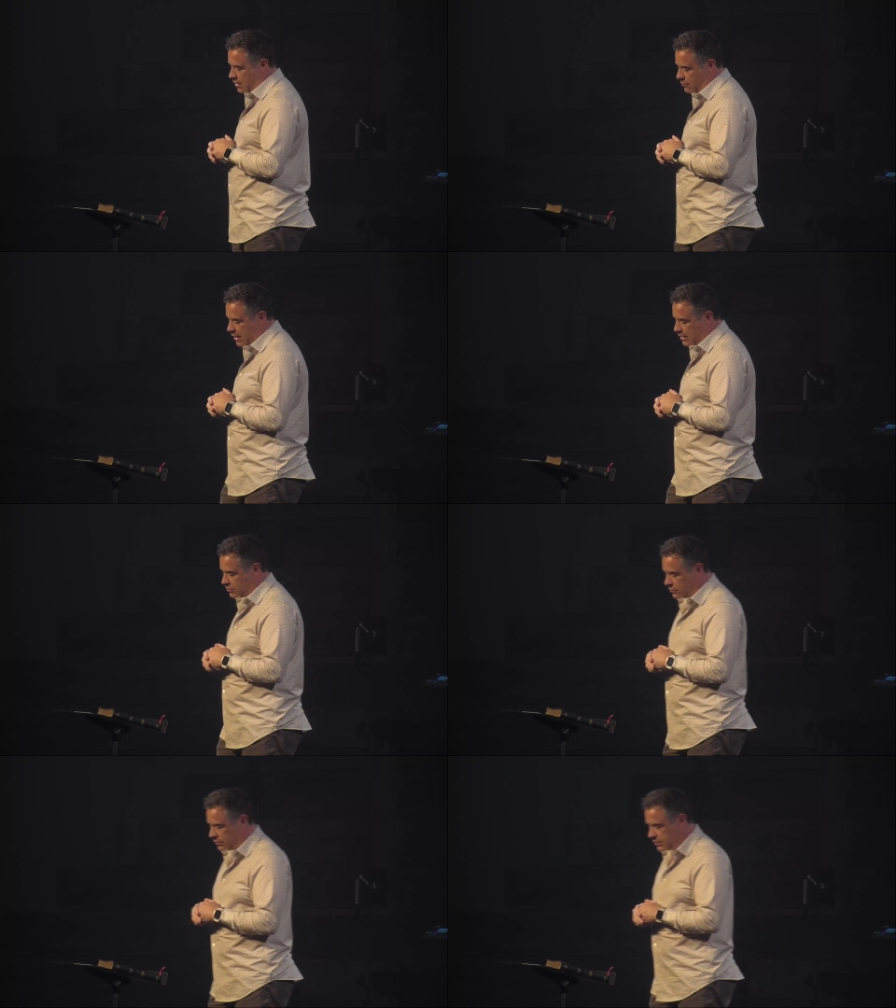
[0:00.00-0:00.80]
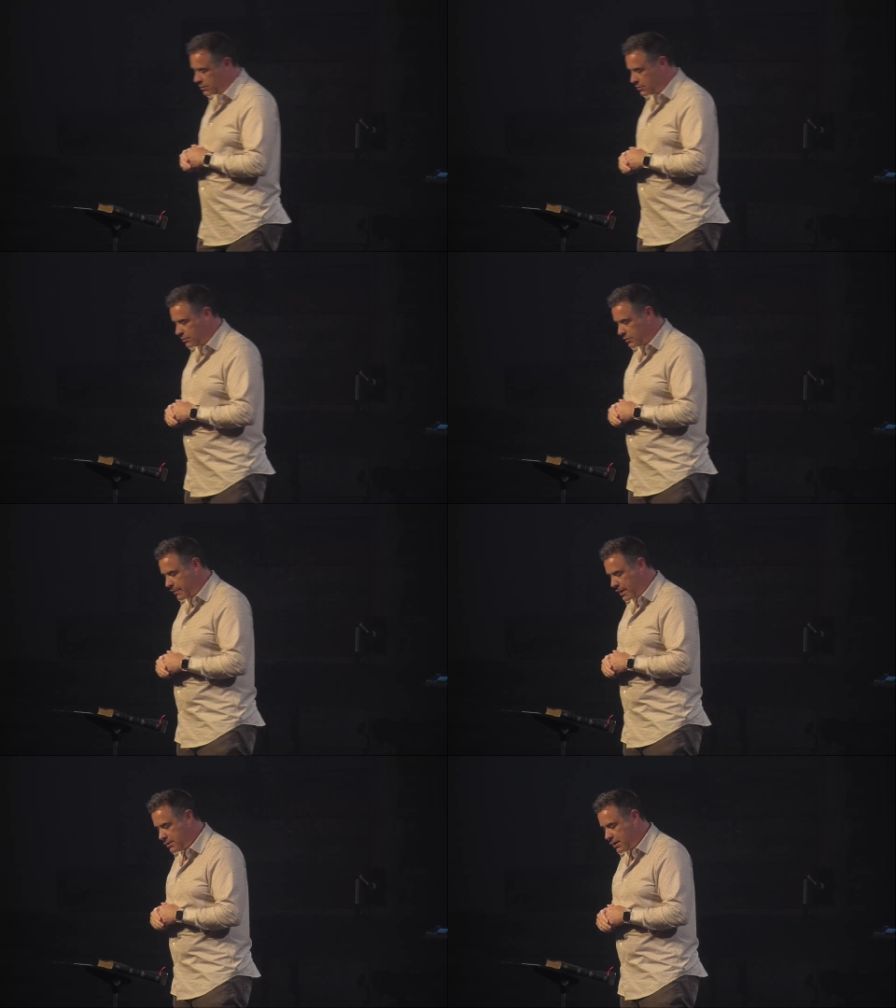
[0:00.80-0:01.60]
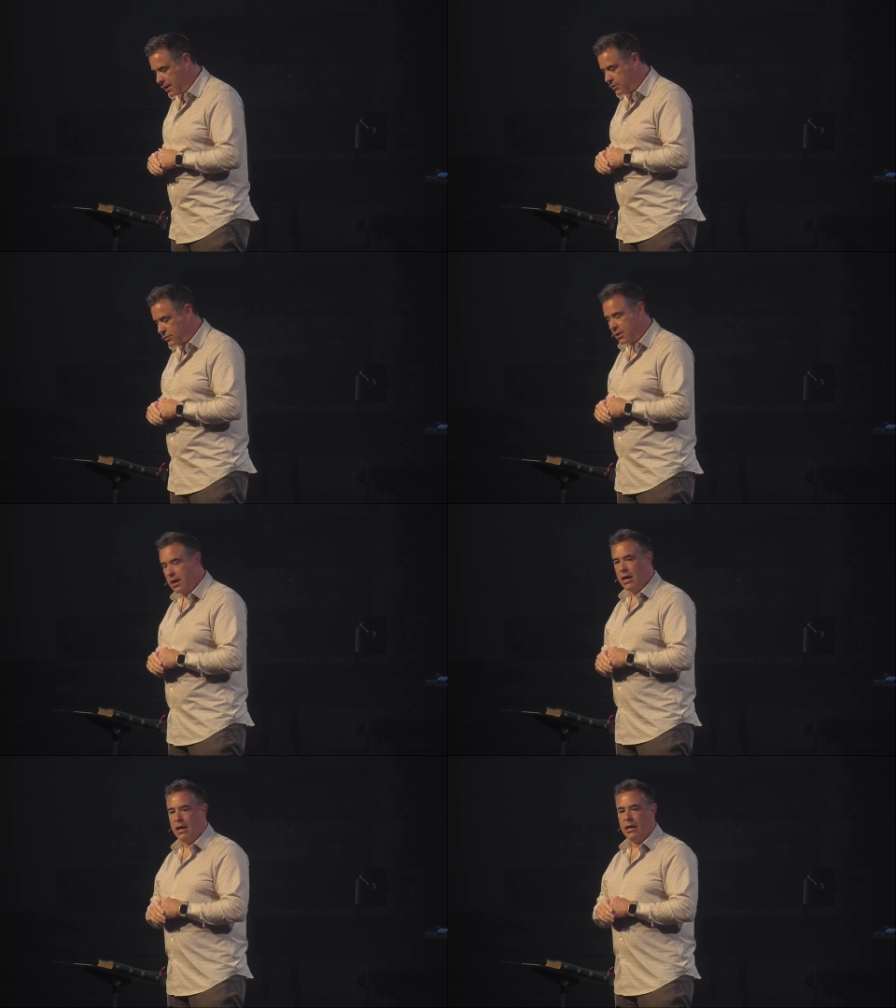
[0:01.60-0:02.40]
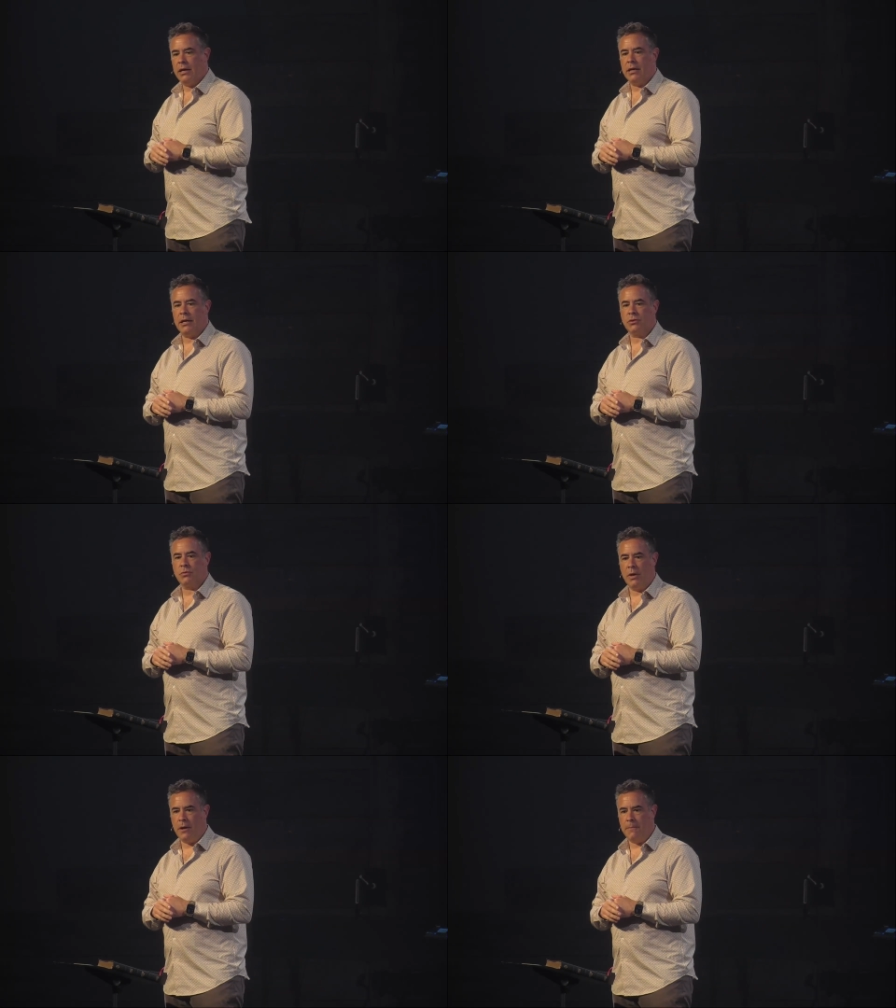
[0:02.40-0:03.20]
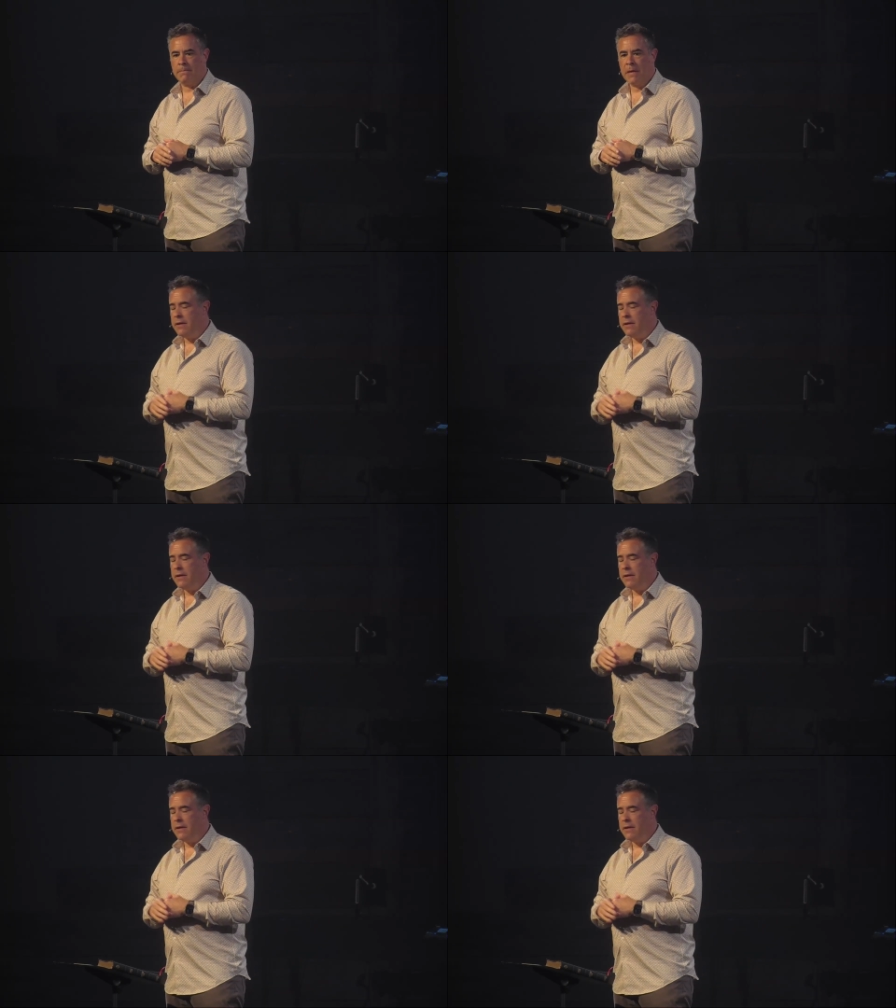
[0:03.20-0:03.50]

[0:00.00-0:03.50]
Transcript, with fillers: uh, watch or listen to those podcasts uh, as well.